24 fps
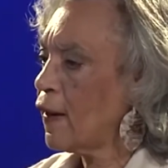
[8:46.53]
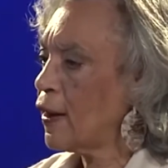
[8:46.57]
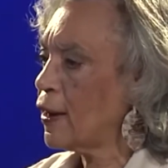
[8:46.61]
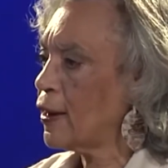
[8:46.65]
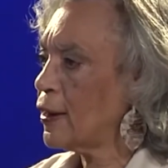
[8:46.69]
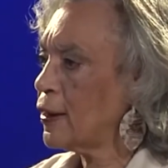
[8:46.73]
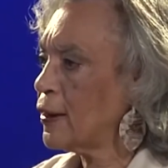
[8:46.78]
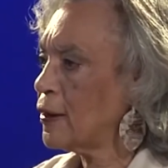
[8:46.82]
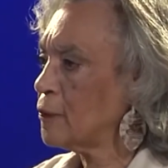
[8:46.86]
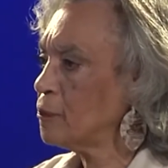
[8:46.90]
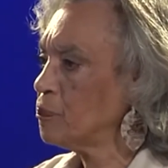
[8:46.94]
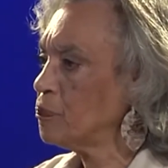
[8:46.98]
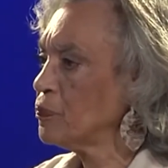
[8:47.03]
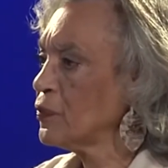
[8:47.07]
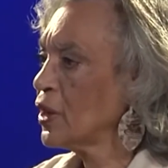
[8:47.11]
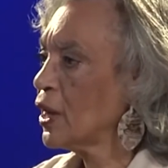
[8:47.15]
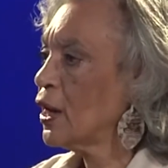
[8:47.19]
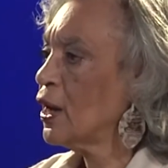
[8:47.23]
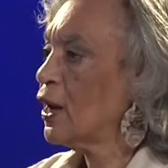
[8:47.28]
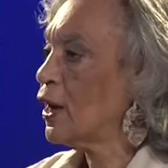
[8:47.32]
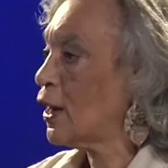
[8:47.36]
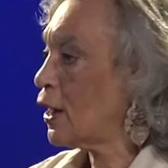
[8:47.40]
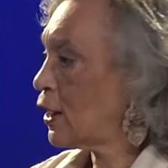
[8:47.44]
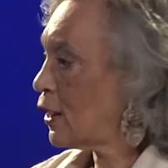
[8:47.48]
Uh,
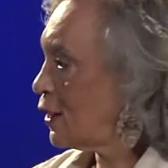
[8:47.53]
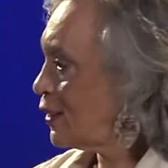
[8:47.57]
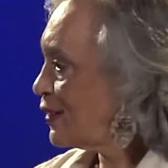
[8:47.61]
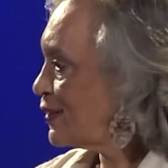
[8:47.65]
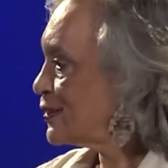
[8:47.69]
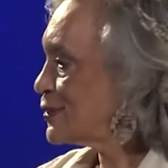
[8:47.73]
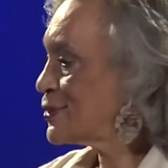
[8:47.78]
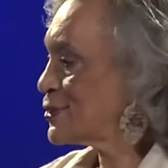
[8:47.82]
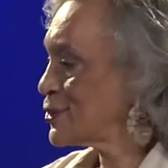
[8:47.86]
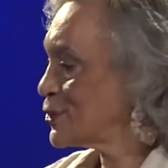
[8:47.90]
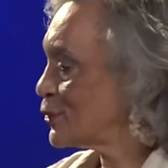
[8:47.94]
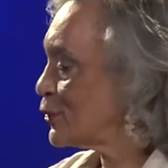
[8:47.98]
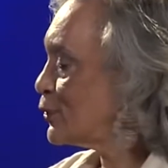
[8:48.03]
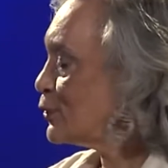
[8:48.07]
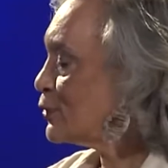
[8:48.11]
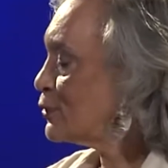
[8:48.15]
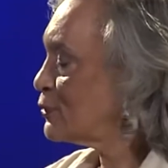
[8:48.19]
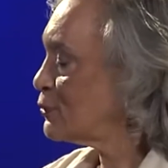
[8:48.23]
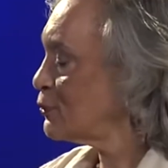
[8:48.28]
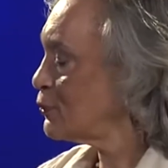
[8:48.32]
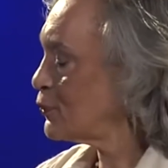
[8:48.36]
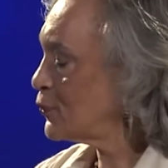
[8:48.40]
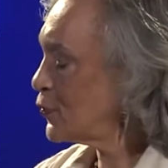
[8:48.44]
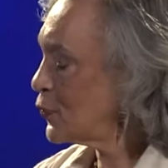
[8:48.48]
I
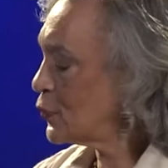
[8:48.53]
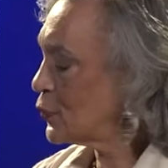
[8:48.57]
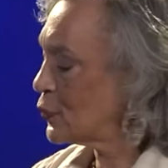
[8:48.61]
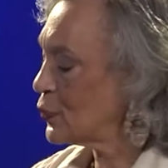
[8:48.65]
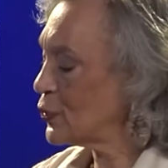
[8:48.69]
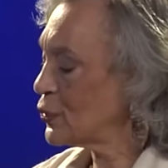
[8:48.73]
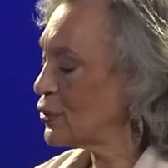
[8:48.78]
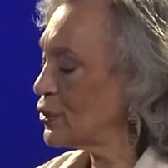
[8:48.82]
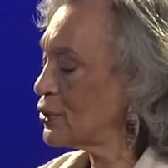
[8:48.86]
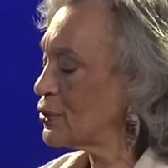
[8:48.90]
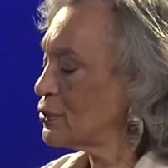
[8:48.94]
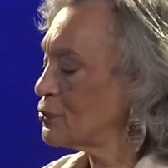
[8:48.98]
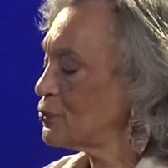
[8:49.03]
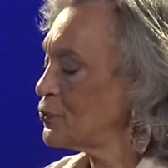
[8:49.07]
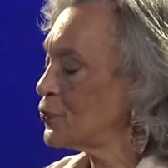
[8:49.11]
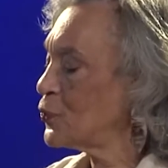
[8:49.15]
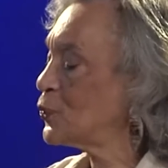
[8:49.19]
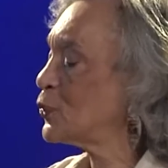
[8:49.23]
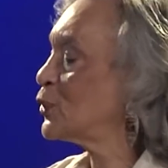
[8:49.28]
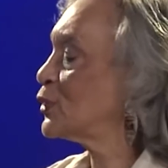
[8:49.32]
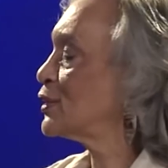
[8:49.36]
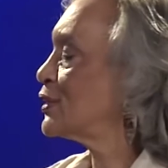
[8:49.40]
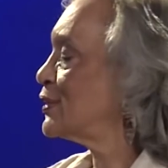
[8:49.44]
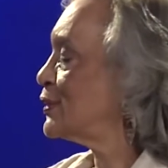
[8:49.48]
served for
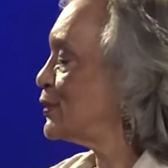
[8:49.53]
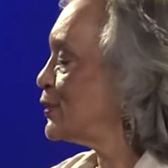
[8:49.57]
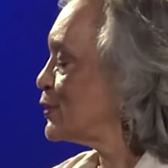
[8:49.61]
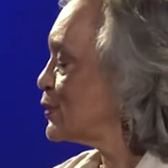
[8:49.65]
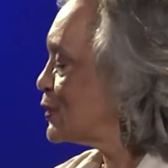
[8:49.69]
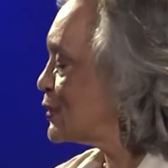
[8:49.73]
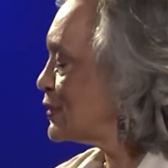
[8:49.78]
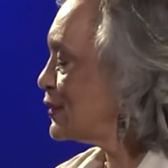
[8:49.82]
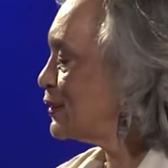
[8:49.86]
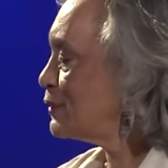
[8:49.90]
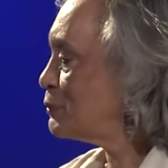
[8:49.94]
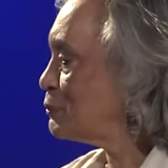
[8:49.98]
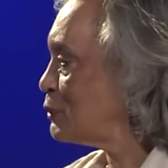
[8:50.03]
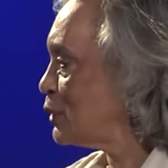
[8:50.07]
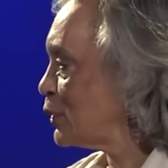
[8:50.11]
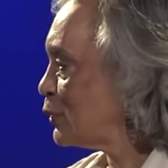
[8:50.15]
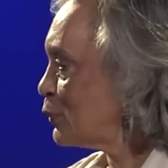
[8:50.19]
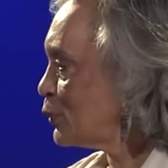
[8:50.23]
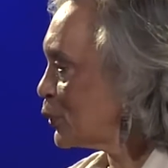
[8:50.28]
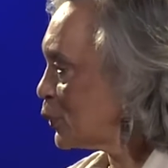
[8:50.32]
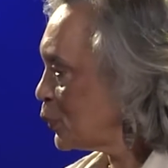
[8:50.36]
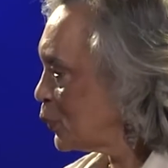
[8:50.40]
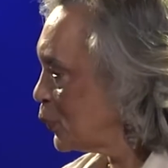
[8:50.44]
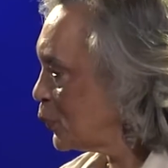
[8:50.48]
4 years in
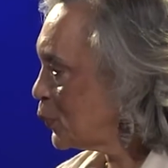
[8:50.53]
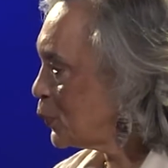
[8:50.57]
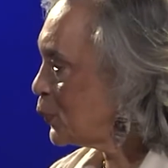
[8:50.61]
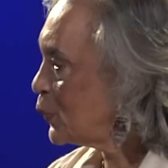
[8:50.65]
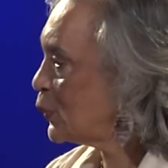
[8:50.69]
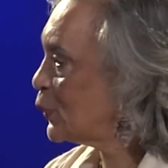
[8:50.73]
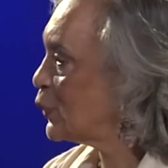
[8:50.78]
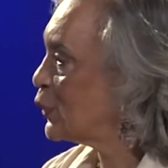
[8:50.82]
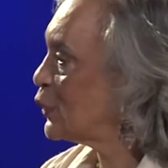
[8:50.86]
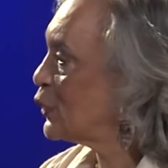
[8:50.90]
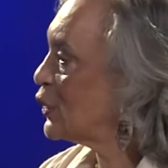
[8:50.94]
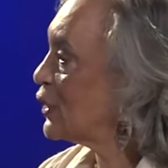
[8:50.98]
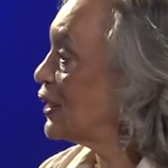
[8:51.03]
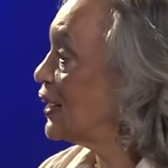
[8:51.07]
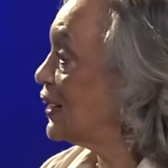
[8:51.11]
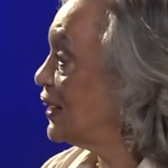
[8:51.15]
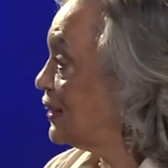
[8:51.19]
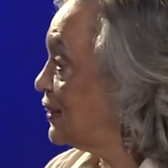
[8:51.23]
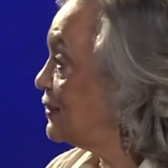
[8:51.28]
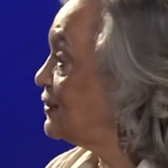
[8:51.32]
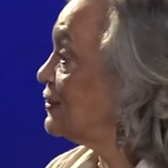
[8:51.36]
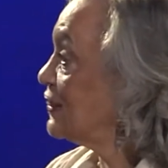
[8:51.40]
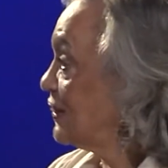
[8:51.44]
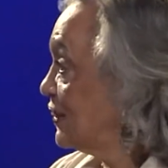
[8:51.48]
AmeriCorps
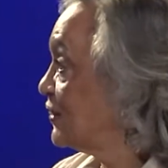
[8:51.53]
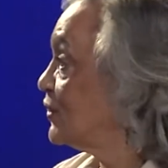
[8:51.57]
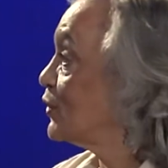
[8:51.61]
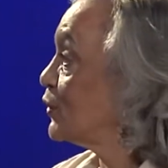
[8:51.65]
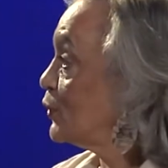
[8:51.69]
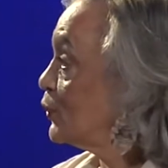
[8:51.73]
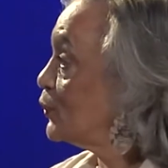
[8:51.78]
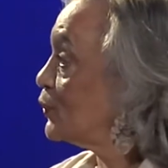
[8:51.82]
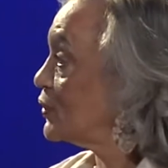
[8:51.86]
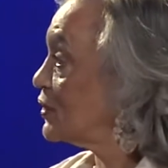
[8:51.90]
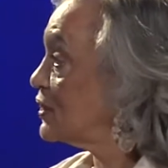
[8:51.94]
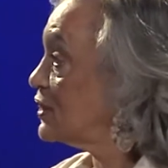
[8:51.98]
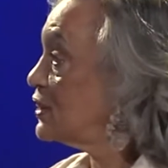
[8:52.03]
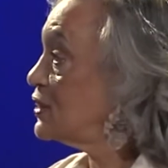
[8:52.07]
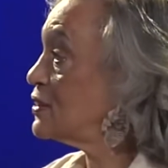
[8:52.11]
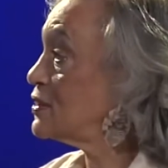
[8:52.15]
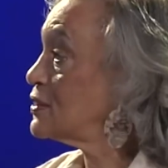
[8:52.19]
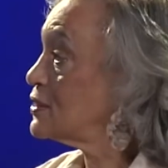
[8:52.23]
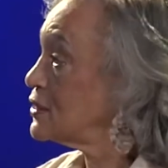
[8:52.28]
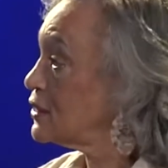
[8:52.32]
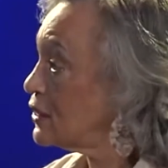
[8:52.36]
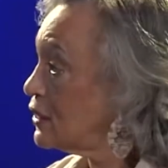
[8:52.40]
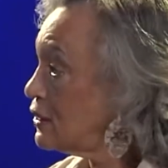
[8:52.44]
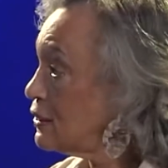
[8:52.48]
and in the
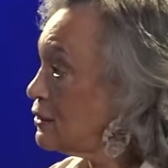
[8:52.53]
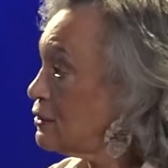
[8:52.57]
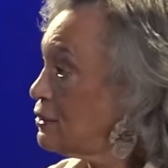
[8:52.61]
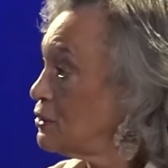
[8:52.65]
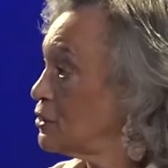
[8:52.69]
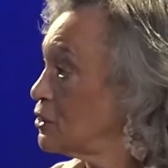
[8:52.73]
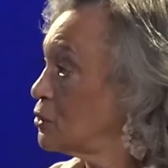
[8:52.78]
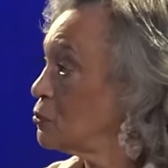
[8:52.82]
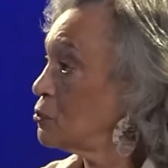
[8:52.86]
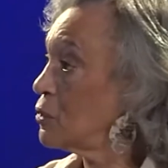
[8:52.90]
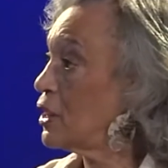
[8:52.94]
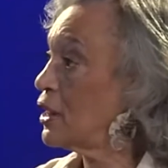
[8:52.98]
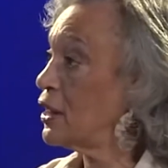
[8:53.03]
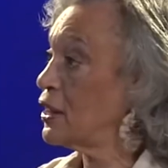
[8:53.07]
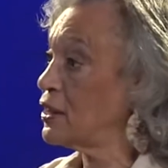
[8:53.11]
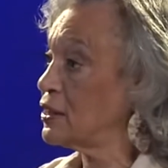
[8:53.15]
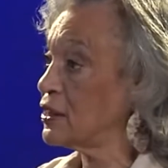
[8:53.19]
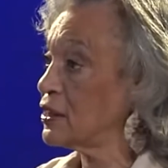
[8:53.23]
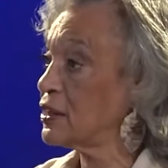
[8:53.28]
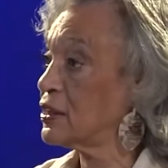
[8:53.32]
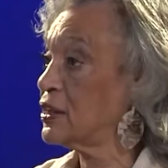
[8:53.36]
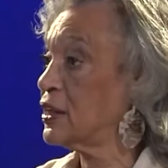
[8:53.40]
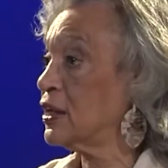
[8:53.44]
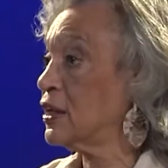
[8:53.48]
Northeast Kingdom. And
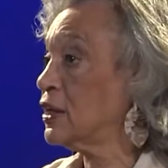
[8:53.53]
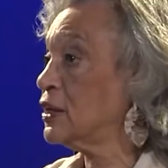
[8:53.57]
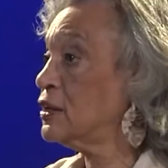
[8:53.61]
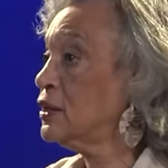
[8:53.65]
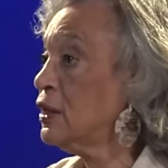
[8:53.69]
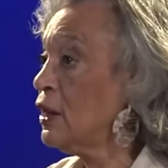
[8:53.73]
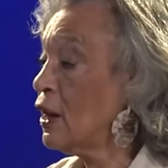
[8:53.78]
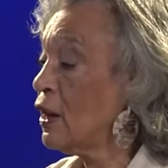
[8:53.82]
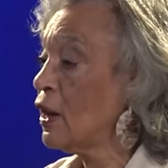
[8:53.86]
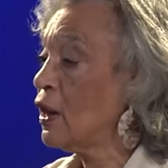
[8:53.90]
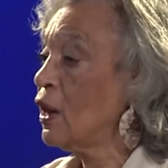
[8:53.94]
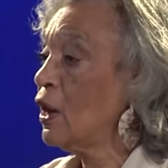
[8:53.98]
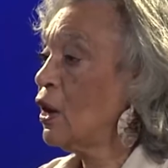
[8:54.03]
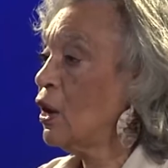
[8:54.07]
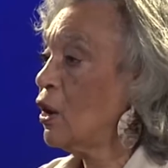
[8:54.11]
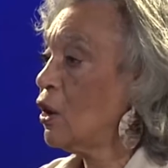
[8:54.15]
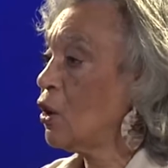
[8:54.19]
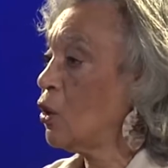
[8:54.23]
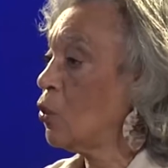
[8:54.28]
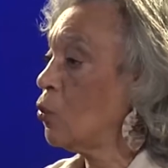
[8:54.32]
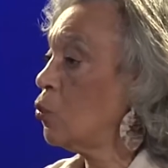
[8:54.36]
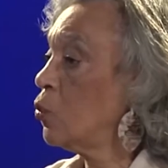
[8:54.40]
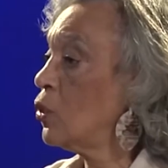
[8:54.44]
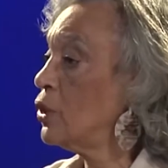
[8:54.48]
again,
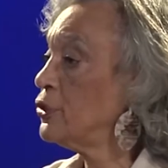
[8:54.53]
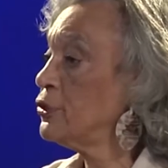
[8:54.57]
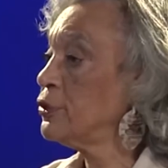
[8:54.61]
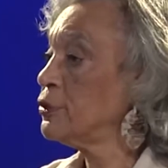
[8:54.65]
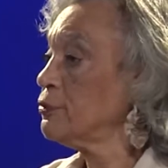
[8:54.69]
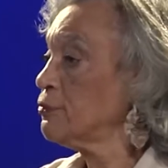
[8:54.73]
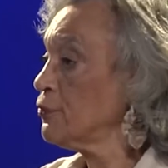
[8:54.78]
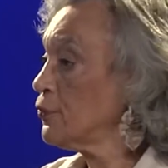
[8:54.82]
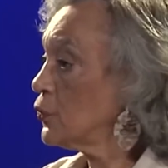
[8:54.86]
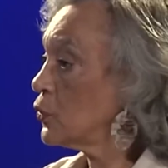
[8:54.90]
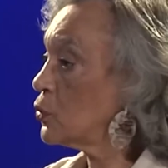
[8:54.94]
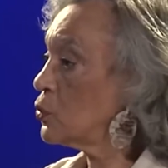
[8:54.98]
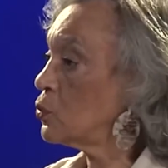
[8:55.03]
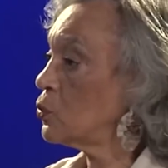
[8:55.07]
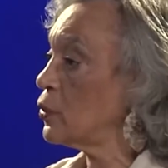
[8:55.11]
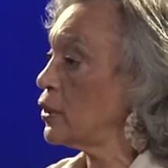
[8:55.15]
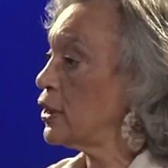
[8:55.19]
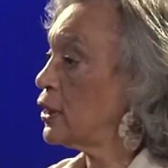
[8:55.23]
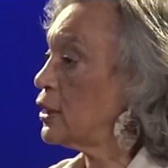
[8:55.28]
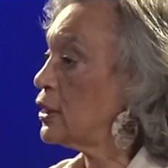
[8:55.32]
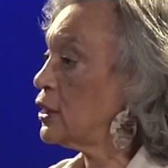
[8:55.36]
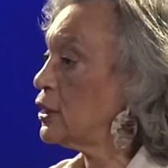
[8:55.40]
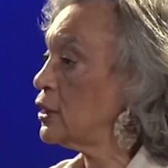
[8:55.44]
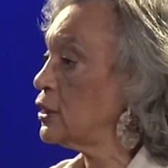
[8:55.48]
a wonderful
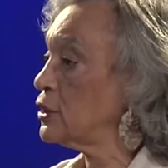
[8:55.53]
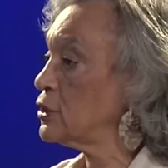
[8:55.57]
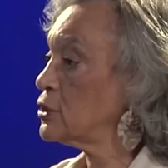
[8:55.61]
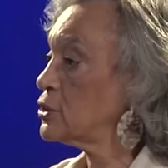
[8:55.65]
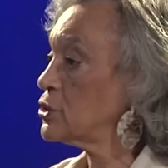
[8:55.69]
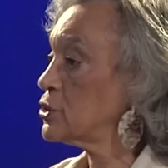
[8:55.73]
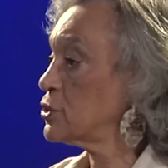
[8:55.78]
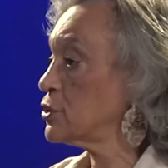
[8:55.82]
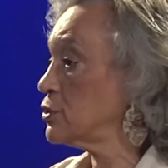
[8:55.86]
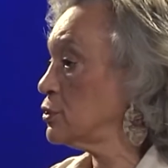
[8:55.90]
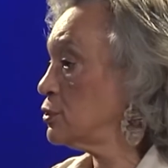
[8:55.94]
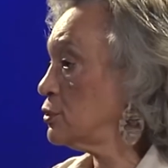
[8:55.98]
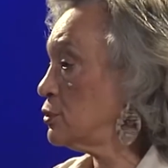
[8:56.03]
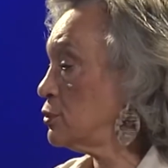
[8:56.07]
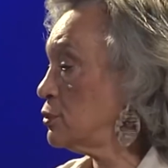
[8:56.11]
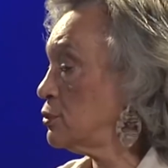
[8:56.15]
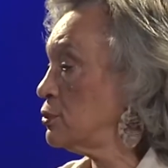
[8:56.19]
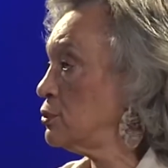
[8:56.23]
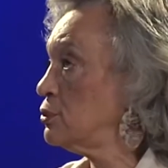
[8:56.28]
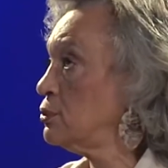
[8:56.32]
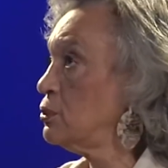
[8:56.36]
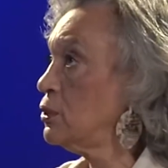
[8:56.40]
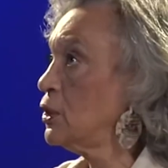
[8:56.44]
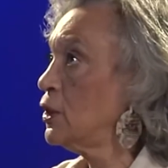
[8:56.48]
way
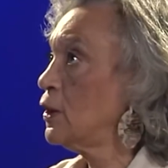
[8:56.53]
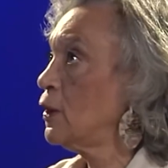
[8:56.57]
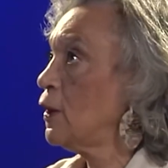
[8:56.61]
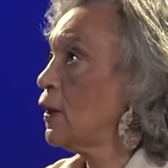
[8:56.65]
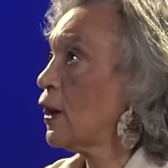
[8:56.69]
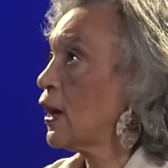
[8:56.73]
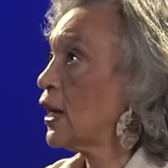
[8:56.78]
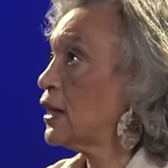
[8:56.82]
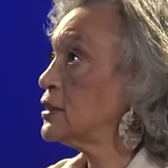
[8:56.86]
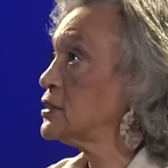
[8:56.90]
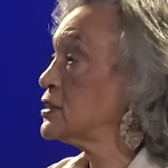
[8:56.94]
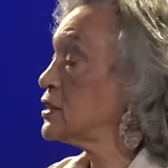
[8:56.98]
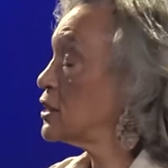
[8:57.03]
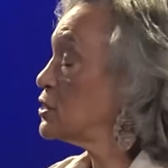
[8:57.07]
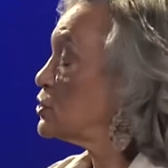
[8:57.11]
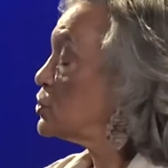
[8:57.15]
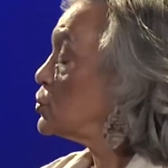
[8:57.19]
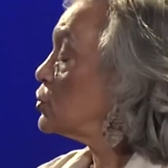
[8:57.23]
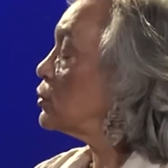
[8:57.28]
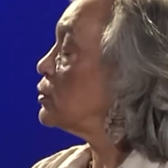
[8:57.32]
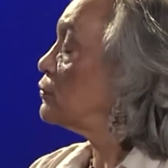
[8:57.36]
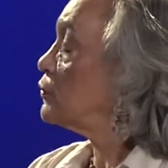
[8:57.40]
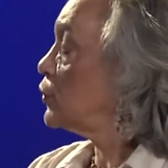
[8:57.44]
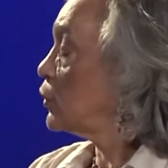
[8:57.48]
to, I say,
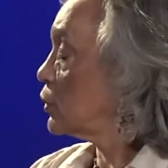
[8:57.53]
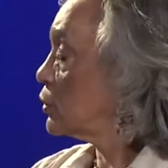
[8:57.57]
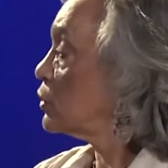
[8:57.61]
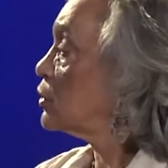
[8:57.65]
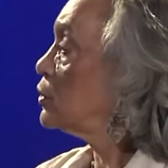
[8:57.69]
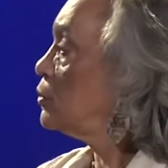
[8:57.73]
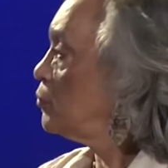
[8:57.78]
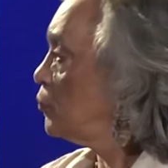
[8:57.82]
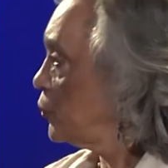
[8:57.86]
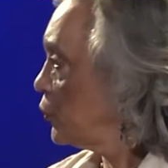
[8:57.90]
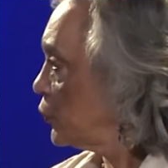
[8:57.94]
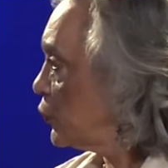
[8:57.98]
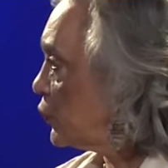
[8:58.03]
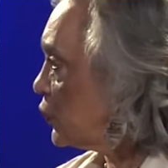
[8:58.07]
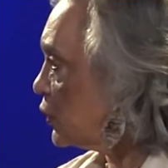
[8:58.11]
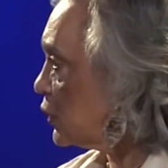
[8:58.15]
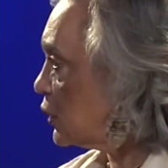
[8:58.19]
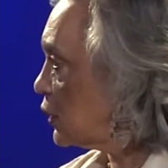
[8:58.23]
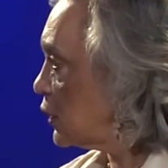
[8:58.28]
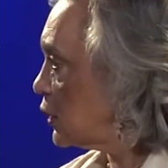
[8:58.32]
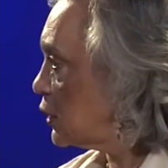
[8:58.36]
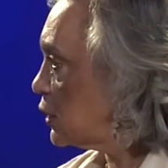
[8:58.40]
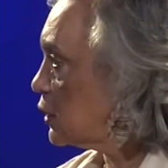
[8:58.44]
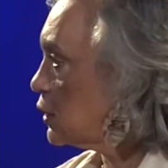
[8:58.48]
serve your
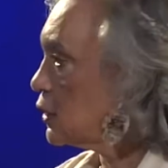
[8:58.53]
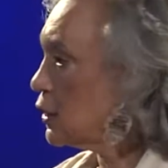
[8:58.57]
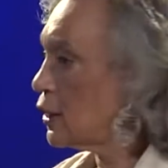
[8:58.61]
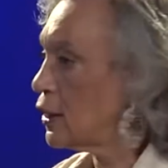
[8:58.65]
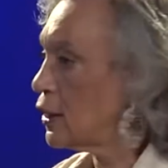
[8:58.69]
community,